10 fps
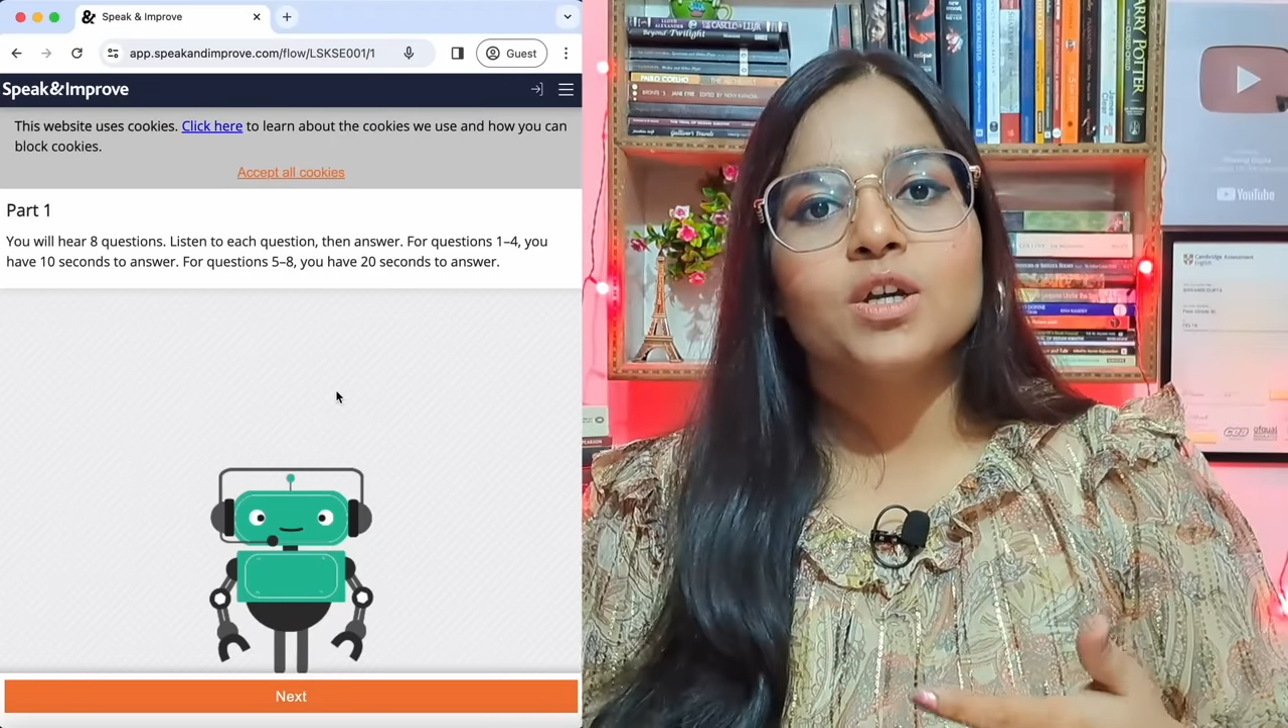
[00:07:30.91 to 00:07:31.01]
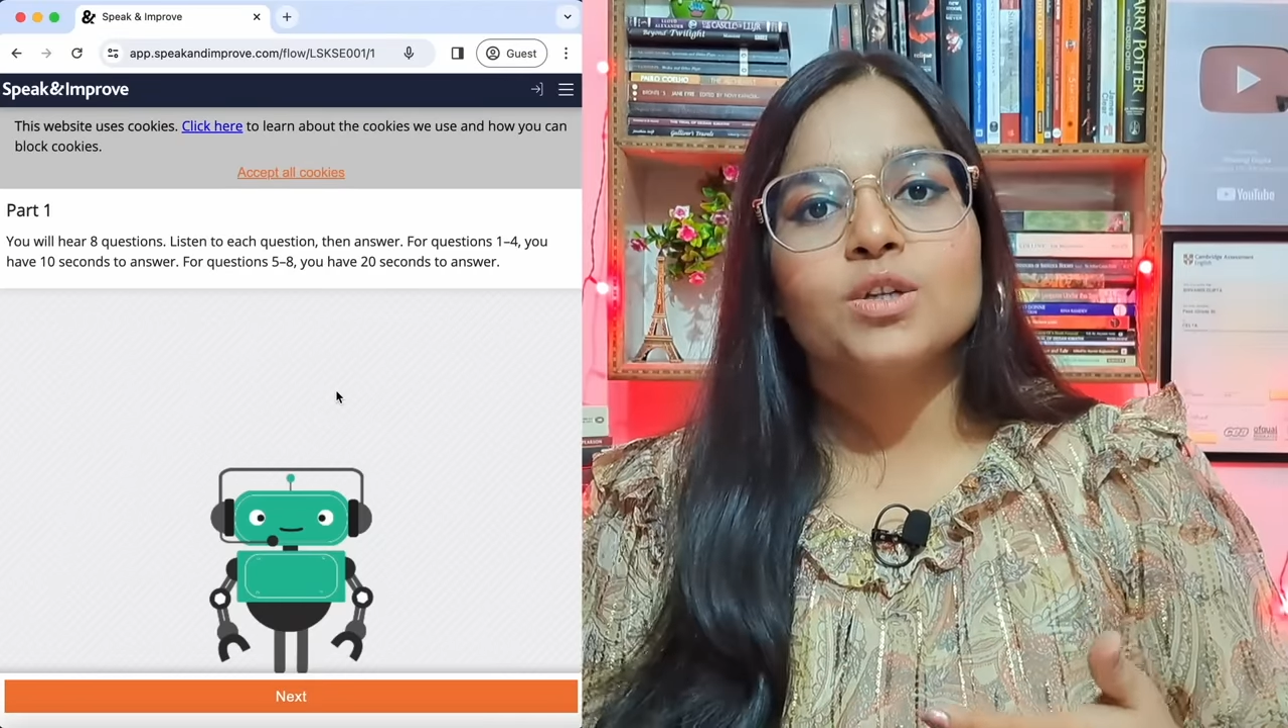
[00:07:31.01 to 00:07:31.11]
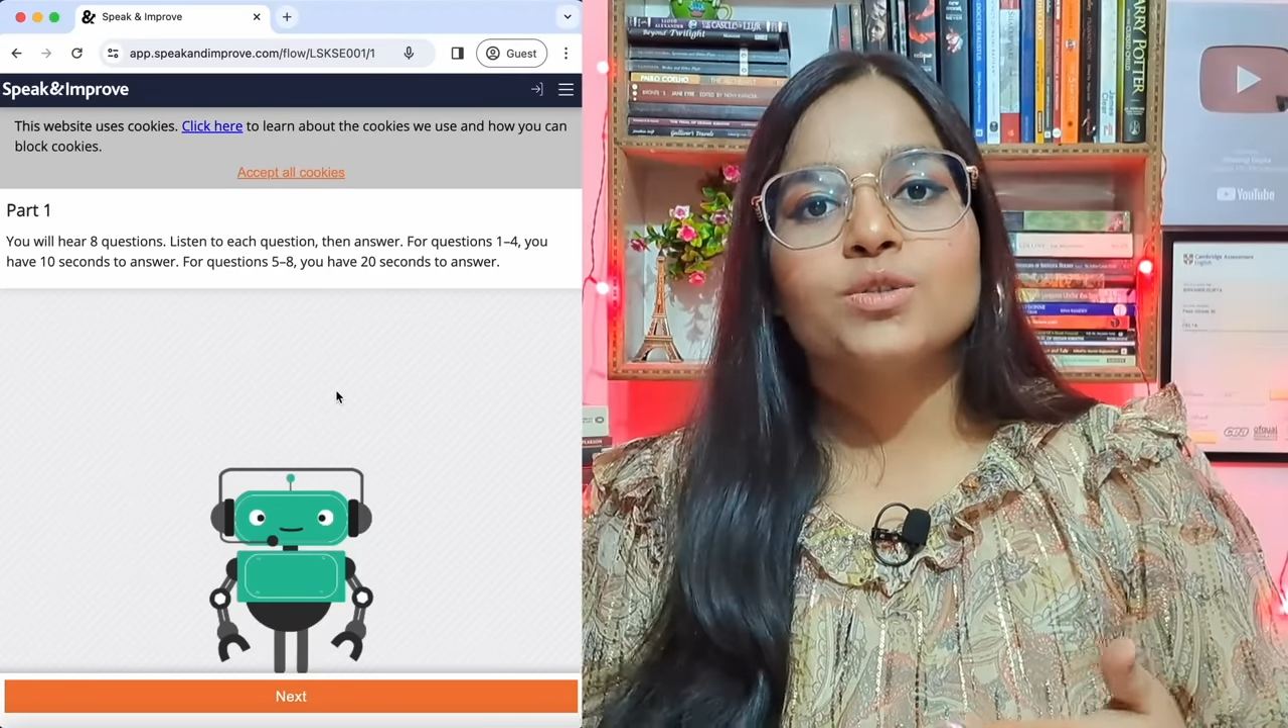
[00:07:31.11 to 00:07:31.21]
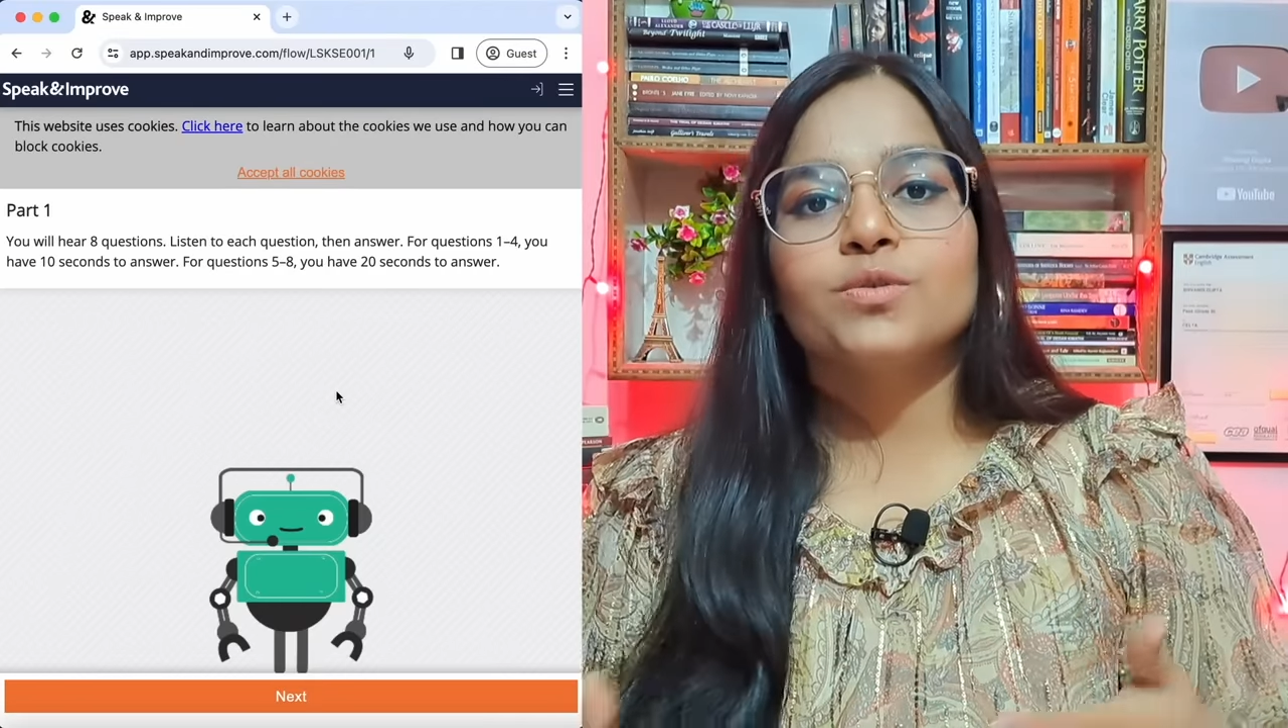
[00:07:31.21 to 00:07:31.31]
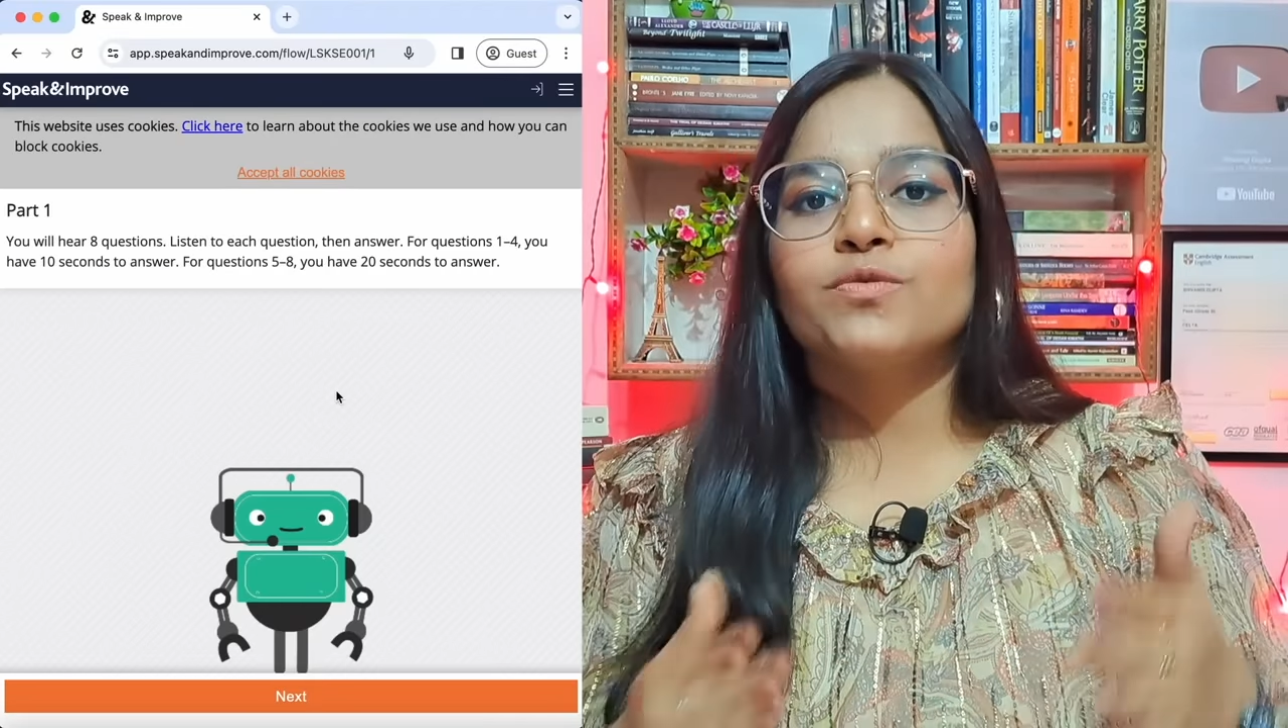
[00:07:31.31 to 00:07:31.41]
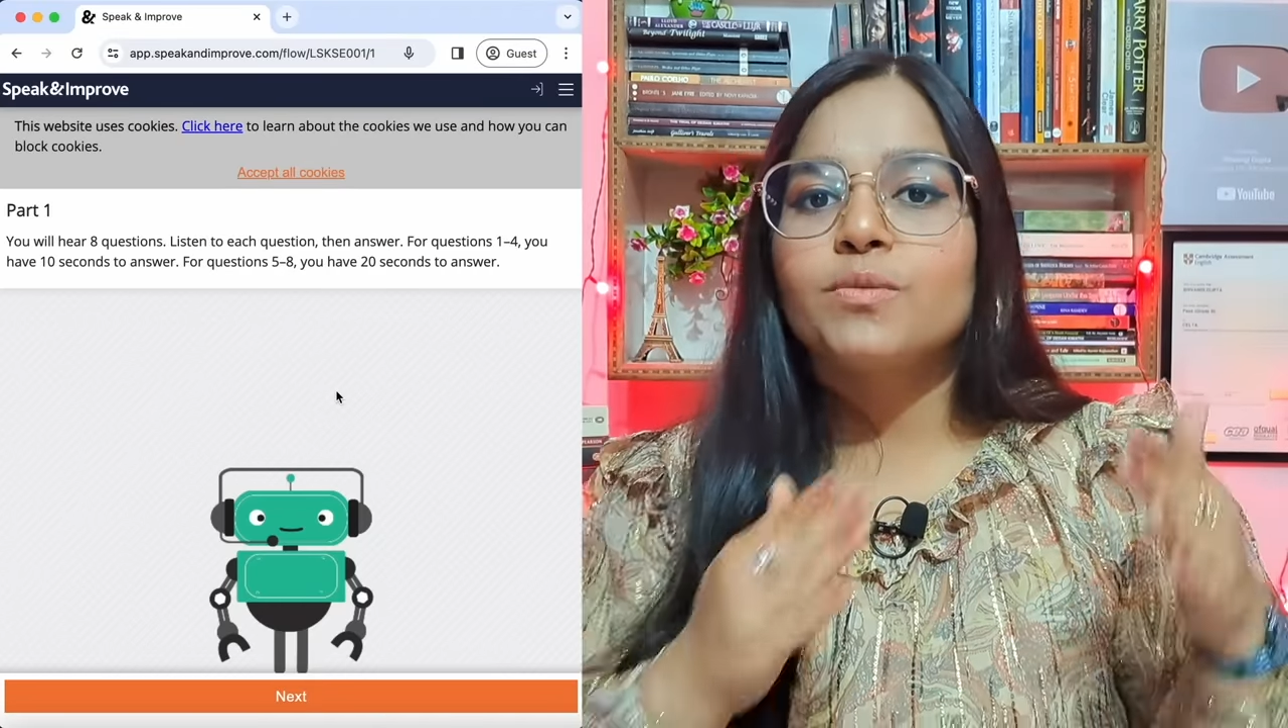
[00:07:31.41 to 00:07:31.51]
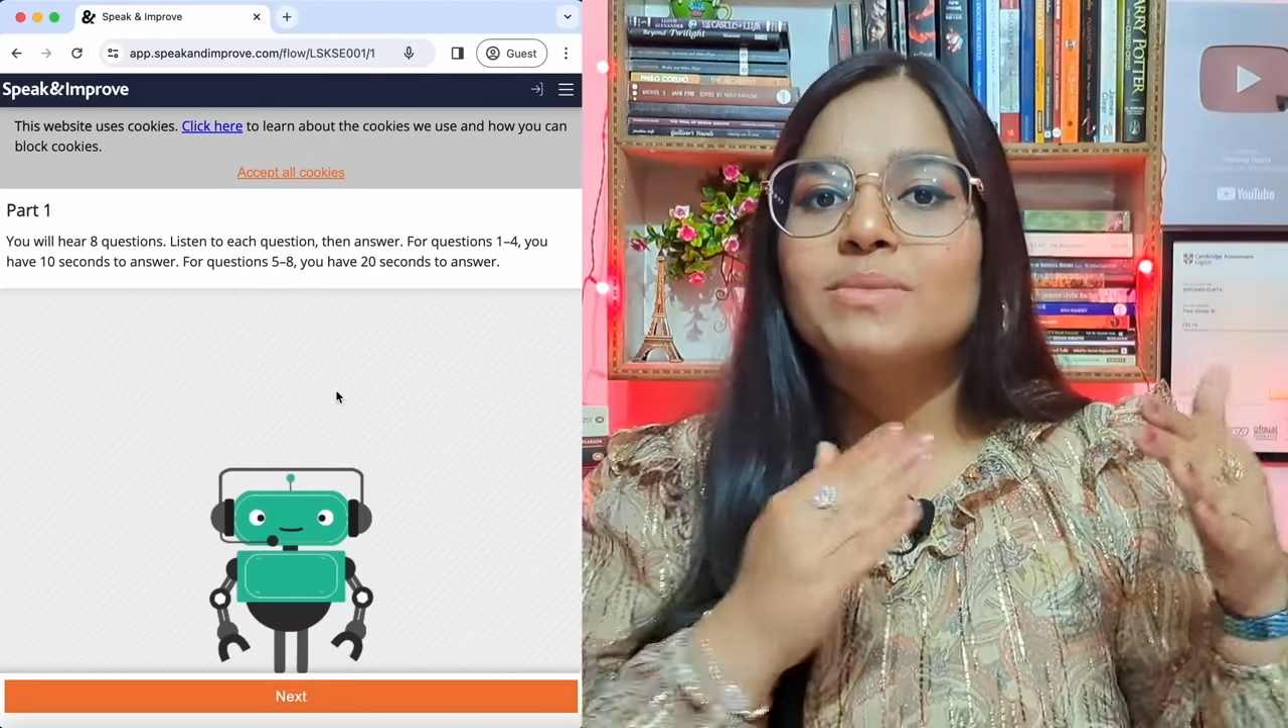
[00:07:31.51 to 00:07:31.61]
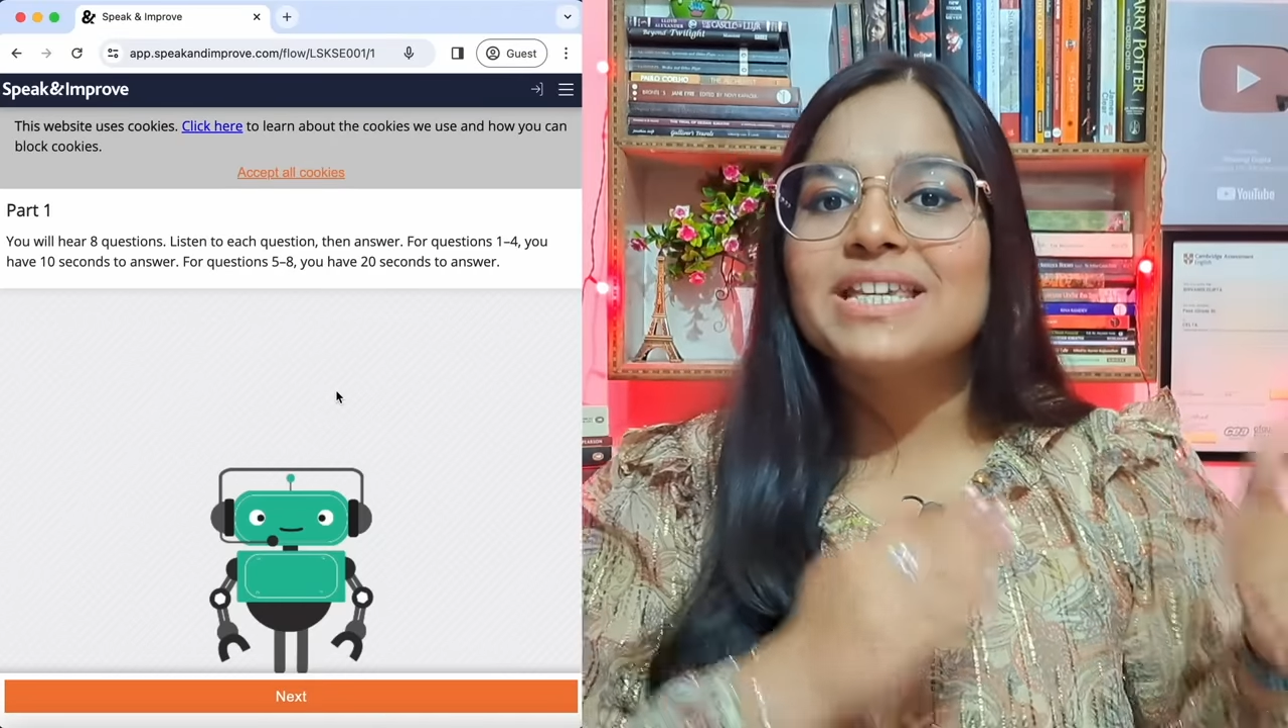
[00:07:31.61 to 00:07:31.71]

So from